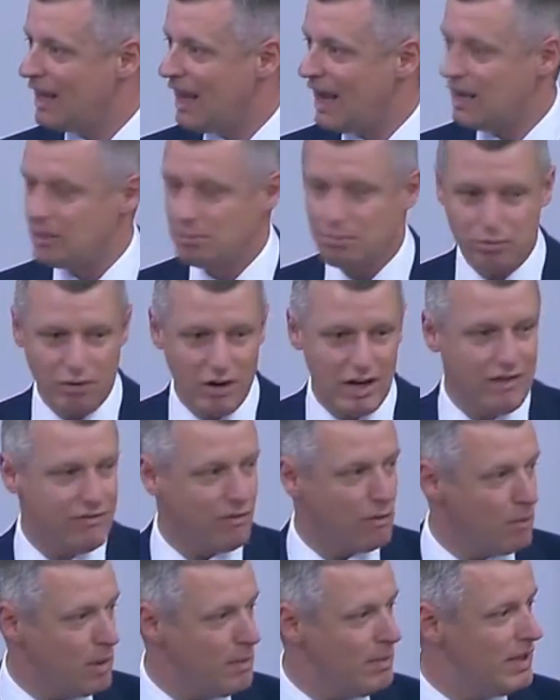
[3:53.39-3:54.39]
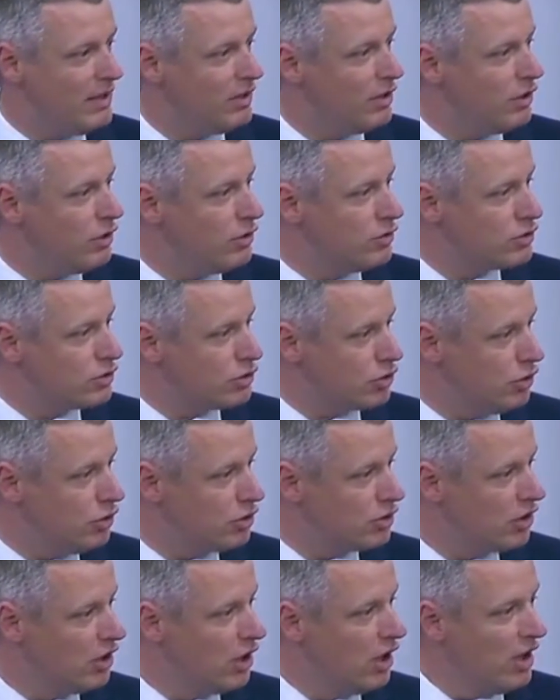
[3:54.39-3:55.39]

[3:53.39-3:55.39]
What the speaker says: had brave women who stood